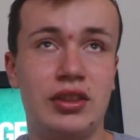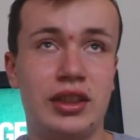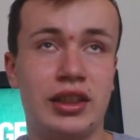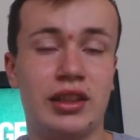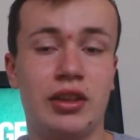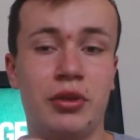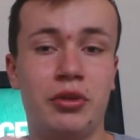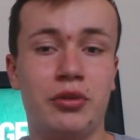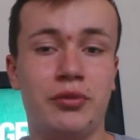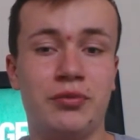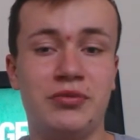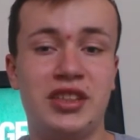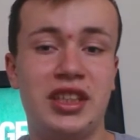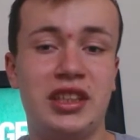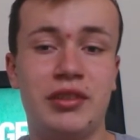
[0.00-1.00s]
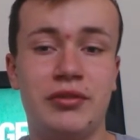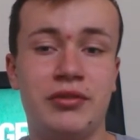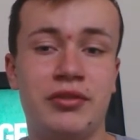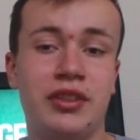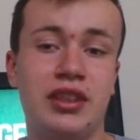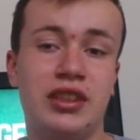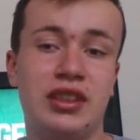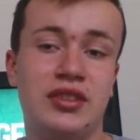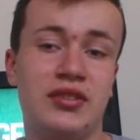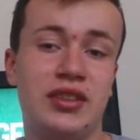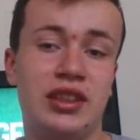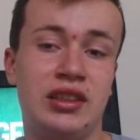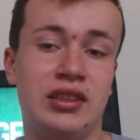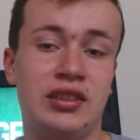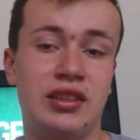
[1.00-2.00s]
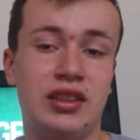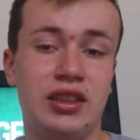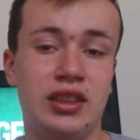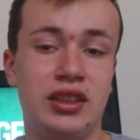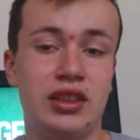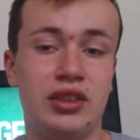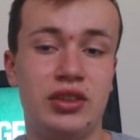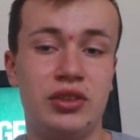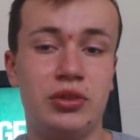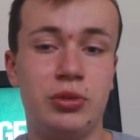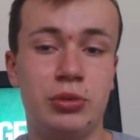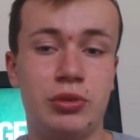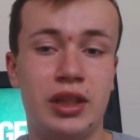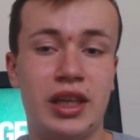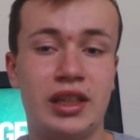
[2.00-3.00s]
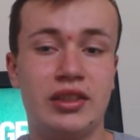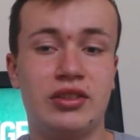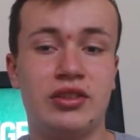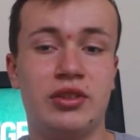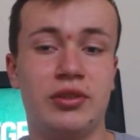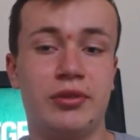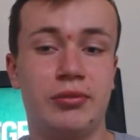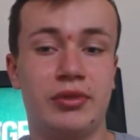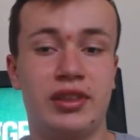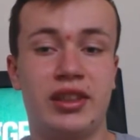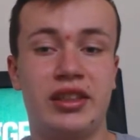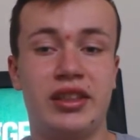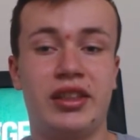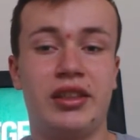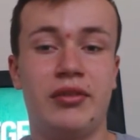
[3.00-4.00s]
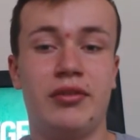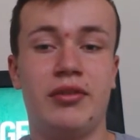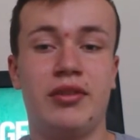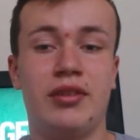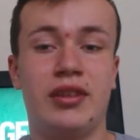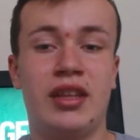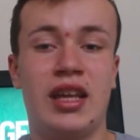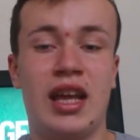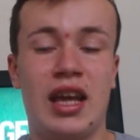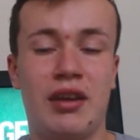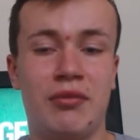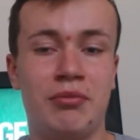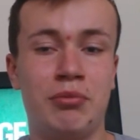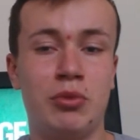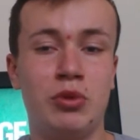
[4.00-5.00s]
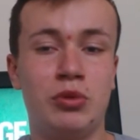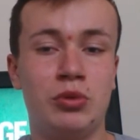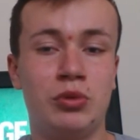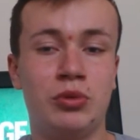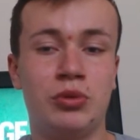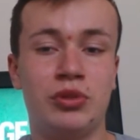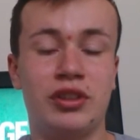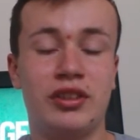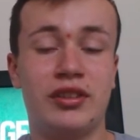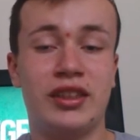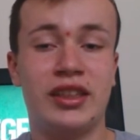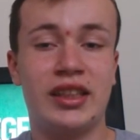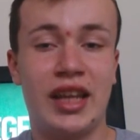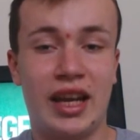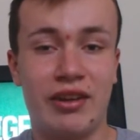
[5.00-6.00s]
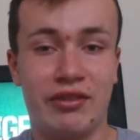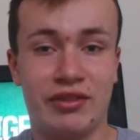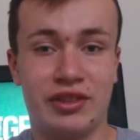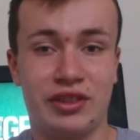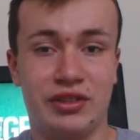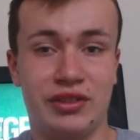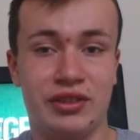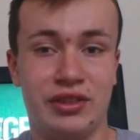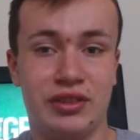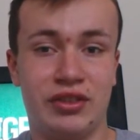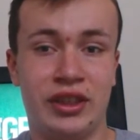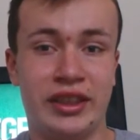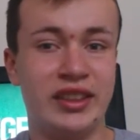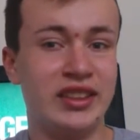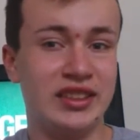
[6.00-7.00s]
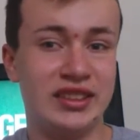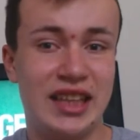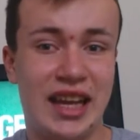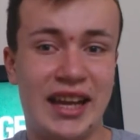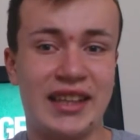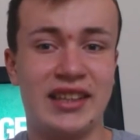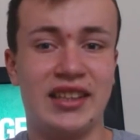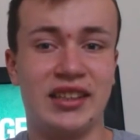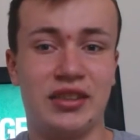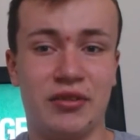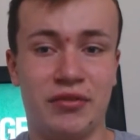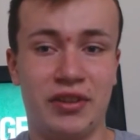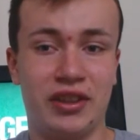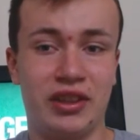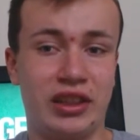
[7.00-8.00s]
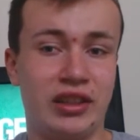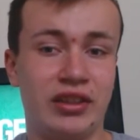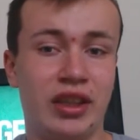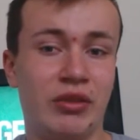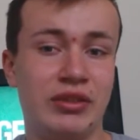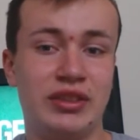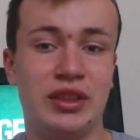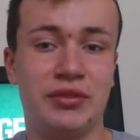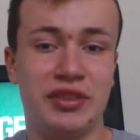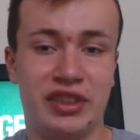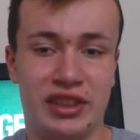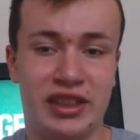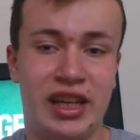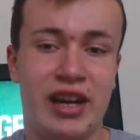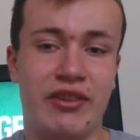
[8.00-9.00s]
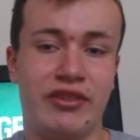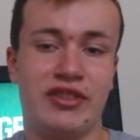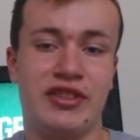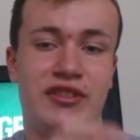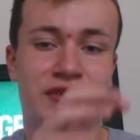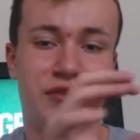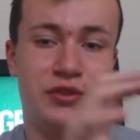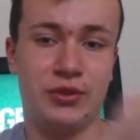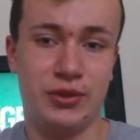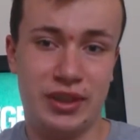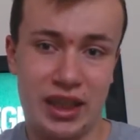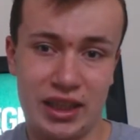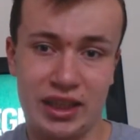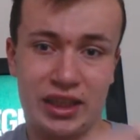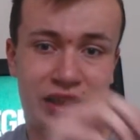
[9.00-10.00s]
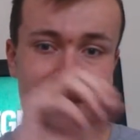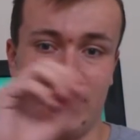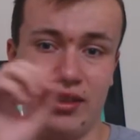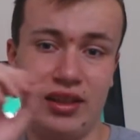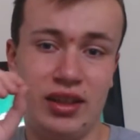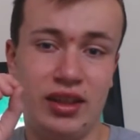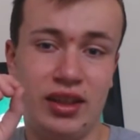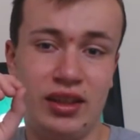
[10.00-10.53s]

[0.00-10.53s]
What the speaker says: like a load of ticket things, then you get to have more characters, like attacking and defending. There is different characters for attacking.